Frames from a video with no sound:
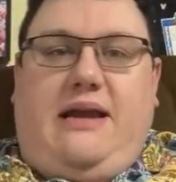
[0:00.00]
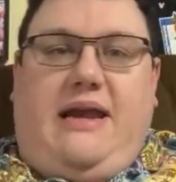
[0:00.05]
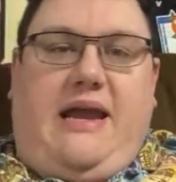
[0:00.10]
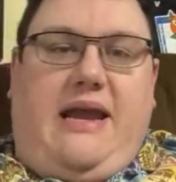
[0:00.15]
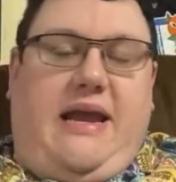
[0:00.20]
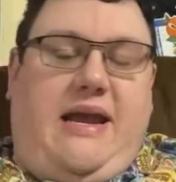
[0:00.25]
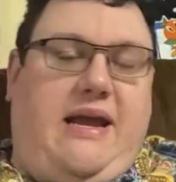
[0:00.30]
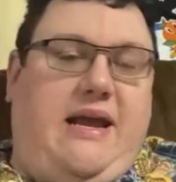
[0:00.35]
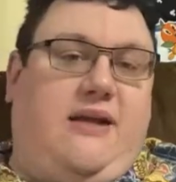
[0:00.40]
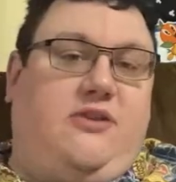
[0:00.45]

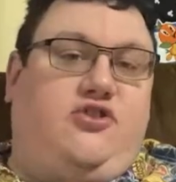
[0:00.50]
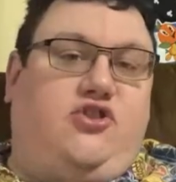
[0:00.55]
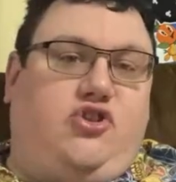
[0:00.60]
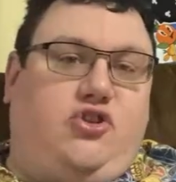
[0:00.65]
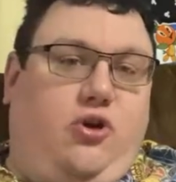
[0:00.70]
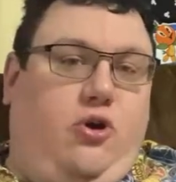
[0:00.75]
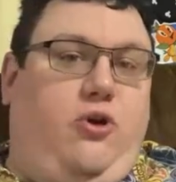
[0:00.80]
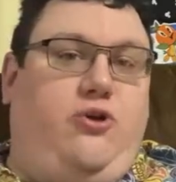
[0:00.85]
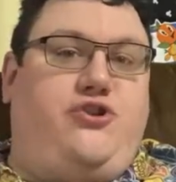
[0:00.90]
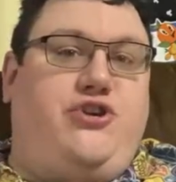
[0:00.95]
and
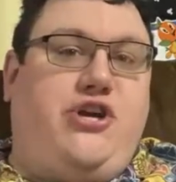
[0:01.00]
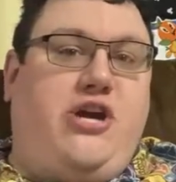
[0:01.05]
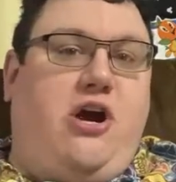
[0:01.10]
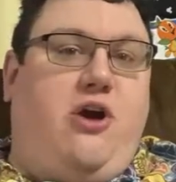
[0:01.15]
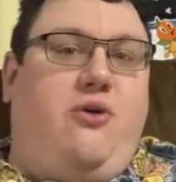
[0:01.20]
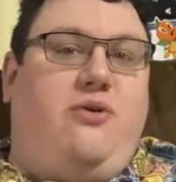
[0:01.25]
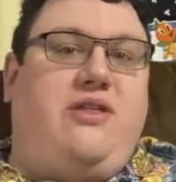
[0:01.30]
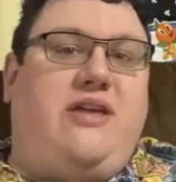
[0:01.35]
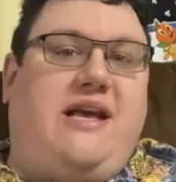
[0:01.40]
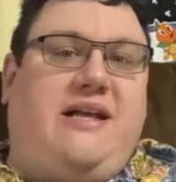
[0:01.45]

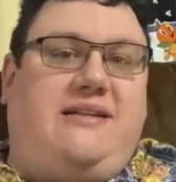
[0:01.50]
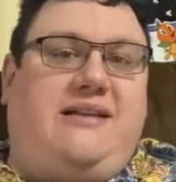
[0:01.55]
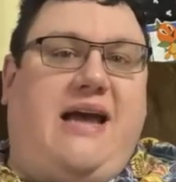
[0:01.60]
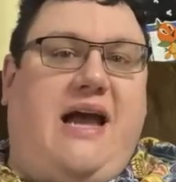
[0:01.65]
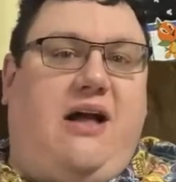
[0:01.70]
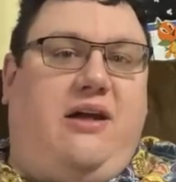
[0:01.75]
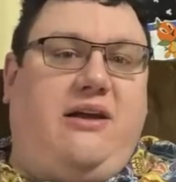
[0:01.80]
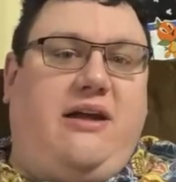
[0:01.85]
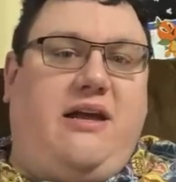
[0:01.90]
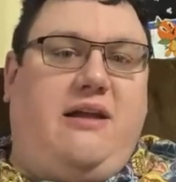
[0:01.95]
Sergio the
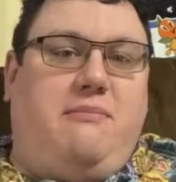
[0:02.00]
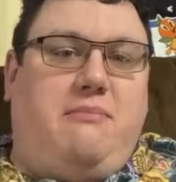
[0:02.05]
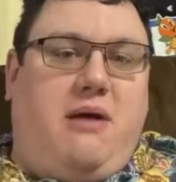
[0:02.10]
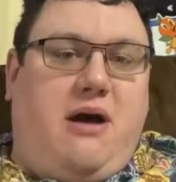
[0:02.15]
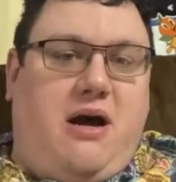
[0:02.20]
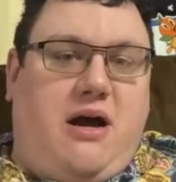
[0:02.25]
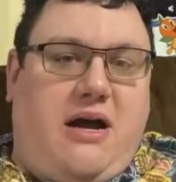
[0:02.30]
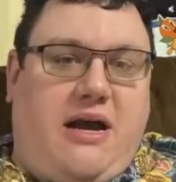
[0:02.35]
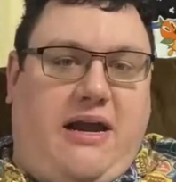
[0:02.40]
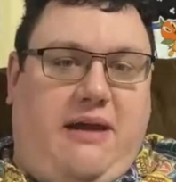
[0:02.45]
Italian
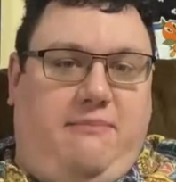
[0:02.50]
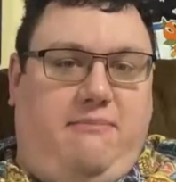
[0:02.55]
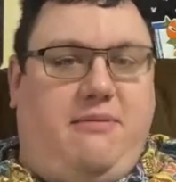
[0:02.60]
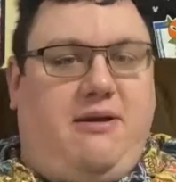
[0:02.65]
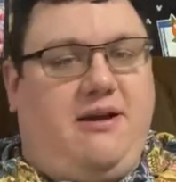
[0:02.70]
Mime.